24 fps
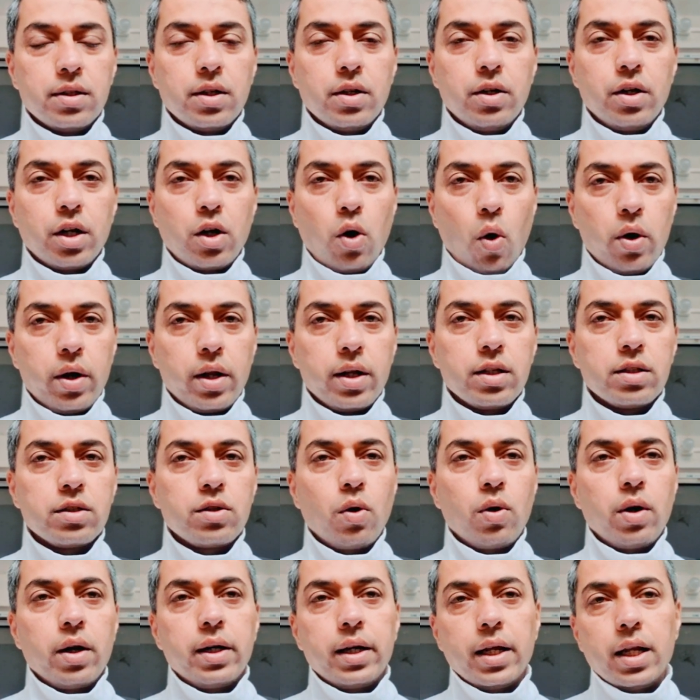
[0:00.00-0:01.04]
recordings
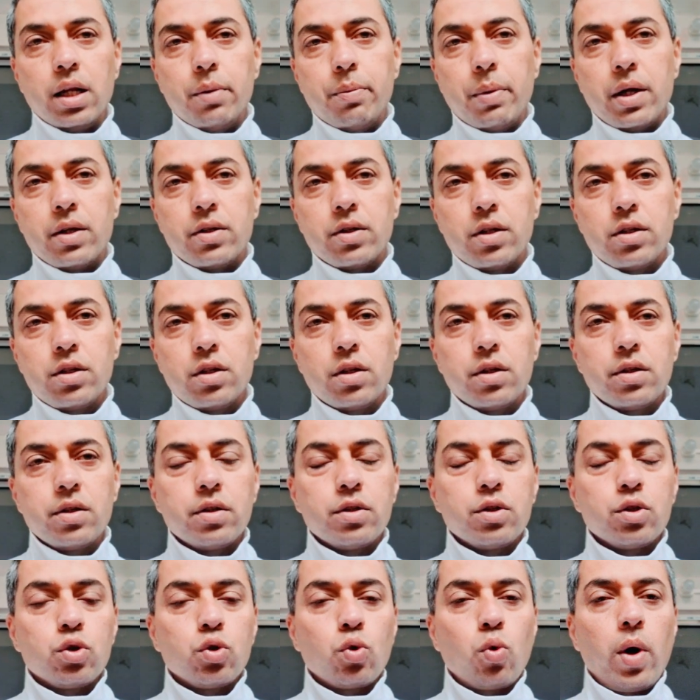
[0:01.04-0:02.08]
on a daily basis
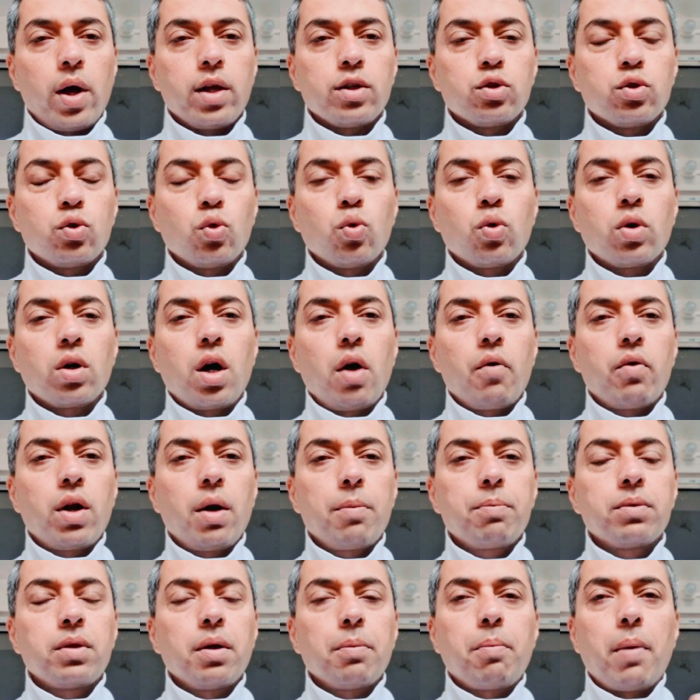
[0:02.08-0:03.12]
so as to cover
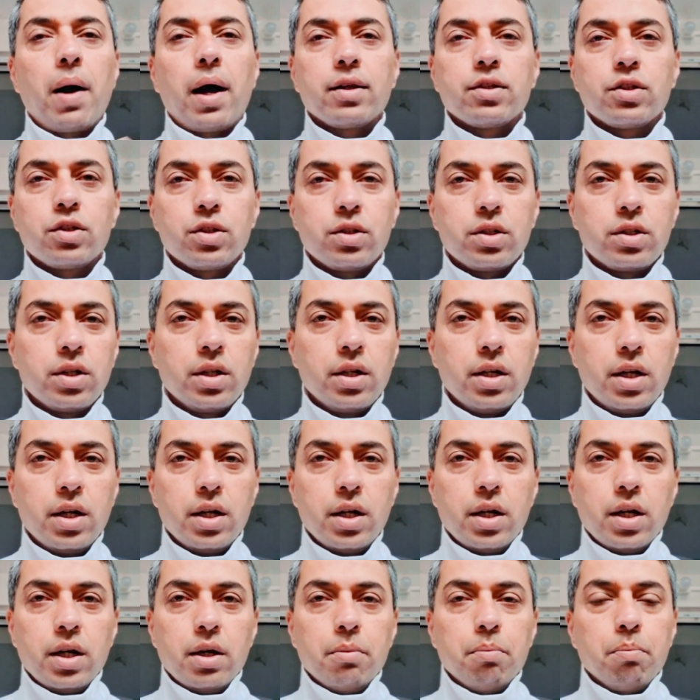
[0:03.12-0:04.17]
up the past
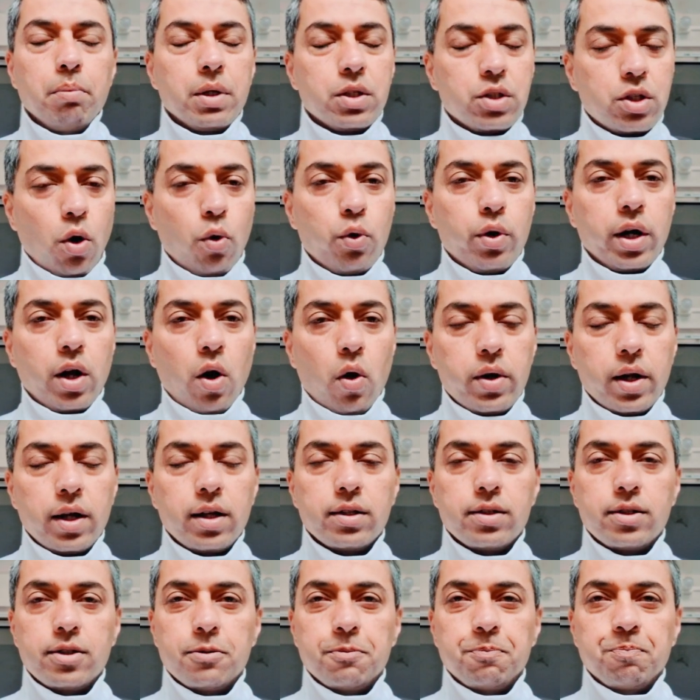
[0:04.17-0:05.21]
missed out
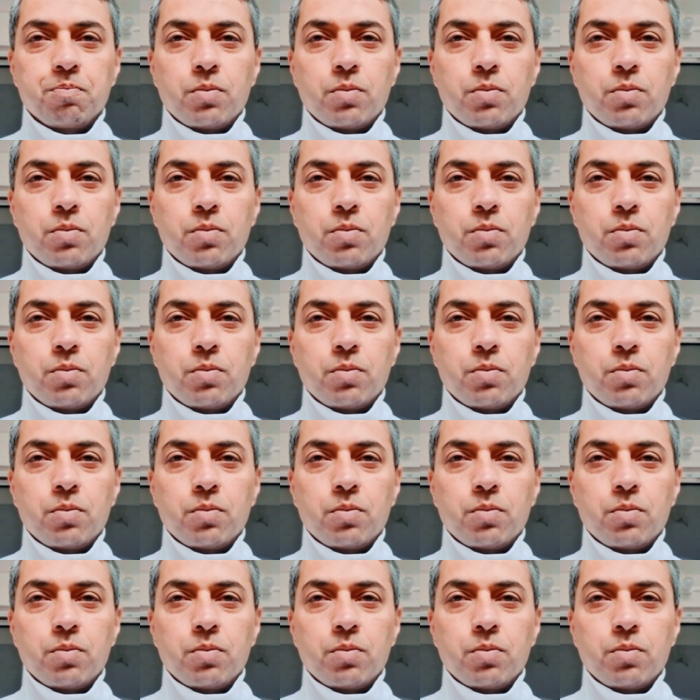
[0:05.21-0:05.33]
recordings.